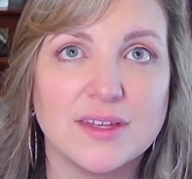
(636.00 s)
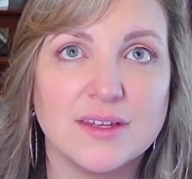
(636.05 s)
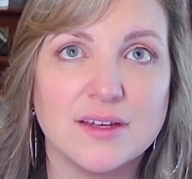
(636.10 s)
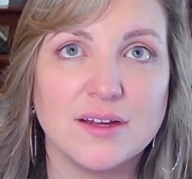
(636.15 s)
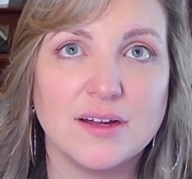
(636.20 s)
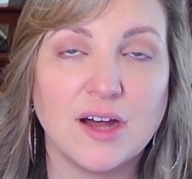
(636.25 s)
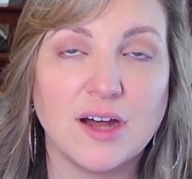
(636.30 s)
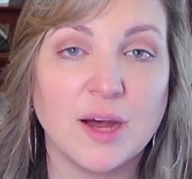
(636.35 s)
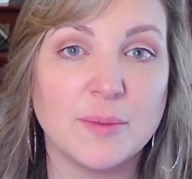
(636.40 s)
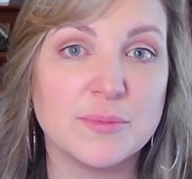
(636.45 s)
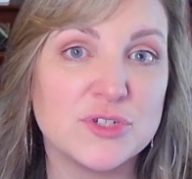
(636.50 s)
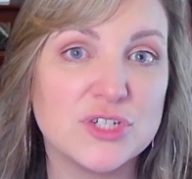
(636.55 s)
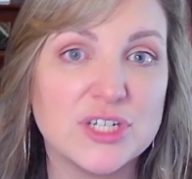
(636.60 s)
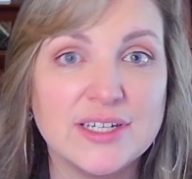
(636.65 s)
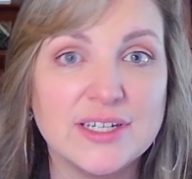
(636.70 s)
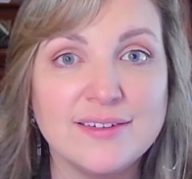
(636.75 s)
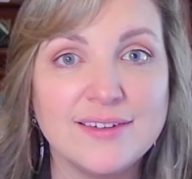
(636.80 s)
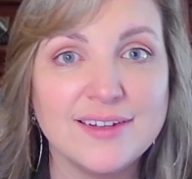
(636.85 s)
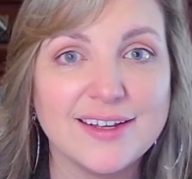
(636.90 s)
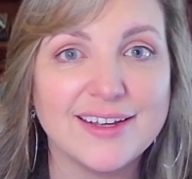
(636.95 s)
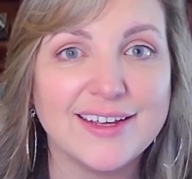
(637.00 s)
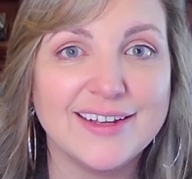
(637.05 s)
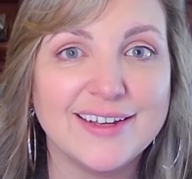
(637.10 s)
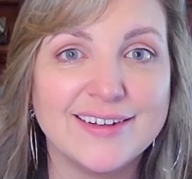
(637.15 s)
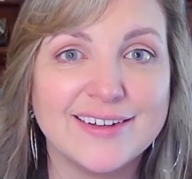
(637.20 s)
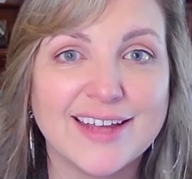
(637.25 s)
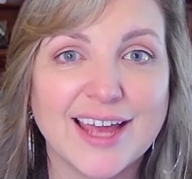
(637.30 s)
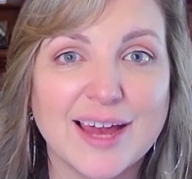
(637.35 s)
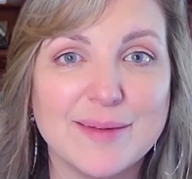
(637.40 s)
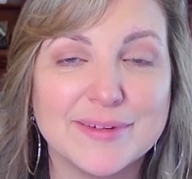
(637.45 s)
option
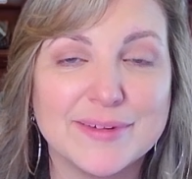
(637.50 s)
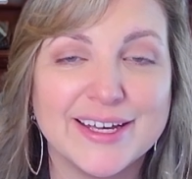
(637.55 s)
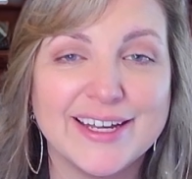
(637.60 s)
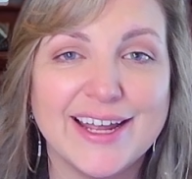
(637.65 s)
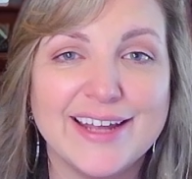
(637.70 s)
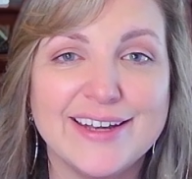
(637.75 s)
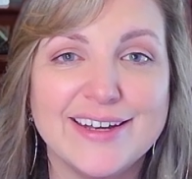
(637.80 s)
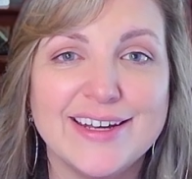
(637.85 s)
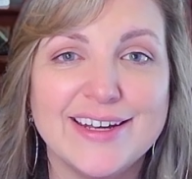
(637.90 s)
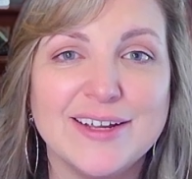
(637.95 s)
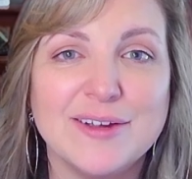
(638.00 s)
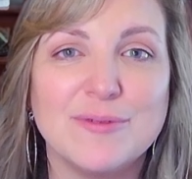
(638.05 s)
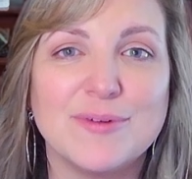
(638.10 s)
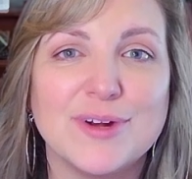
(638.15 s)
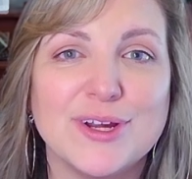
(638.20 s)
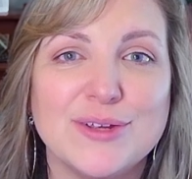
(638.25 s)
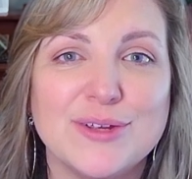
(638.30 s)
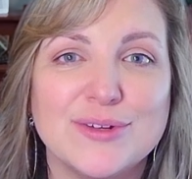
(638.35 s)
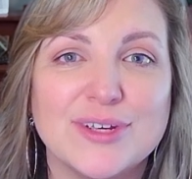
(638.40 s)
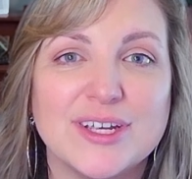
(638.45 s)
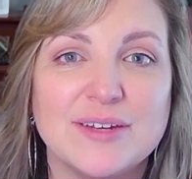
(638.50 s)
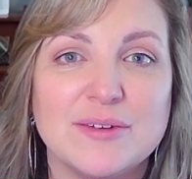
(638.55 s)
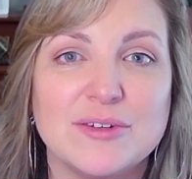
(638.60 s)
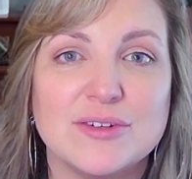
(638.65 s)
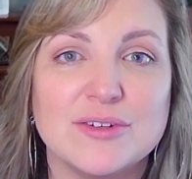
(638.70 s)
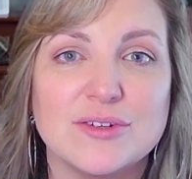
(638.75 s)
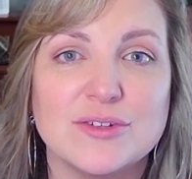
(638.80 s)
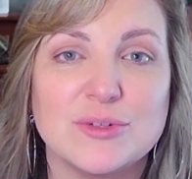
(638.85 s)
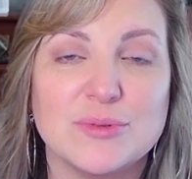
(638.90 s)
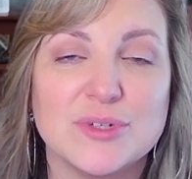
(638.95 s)
in CapCut editing where you can
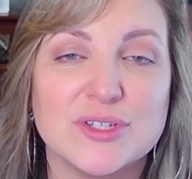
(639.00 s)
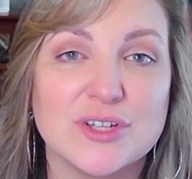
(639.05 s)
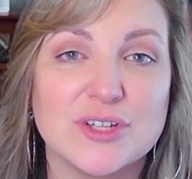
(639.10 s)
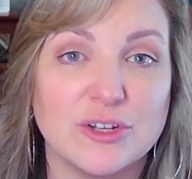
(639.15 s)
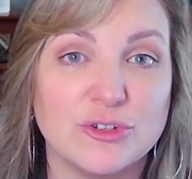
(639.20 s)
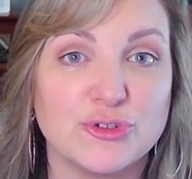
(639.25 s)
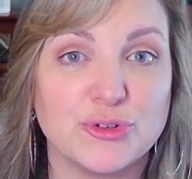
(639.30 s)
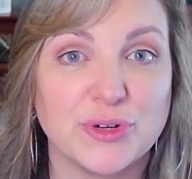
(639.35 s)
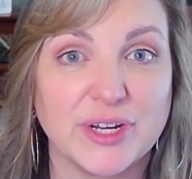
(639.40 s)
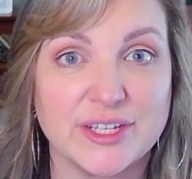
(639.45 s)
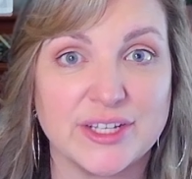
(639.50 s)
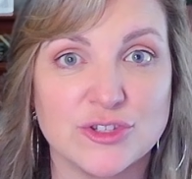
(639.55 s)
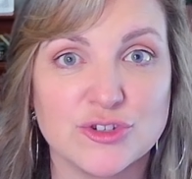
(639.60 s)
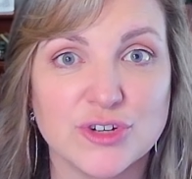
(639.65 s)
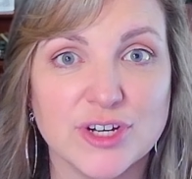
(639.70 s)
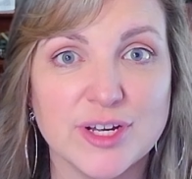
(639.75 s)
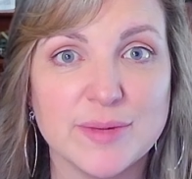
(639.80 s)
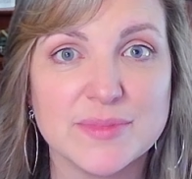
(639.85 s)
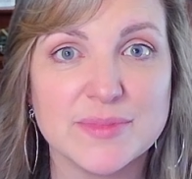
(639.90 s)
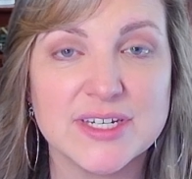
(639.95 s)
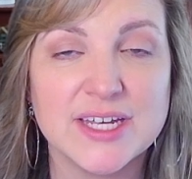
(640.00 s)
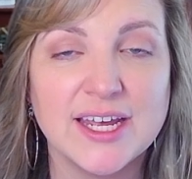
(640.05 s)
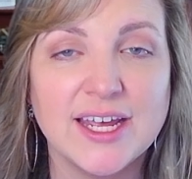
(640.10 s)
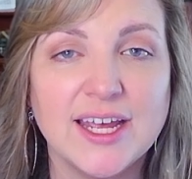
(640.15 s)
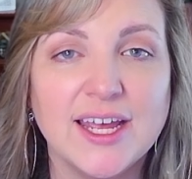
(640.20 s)
do what's called transcript.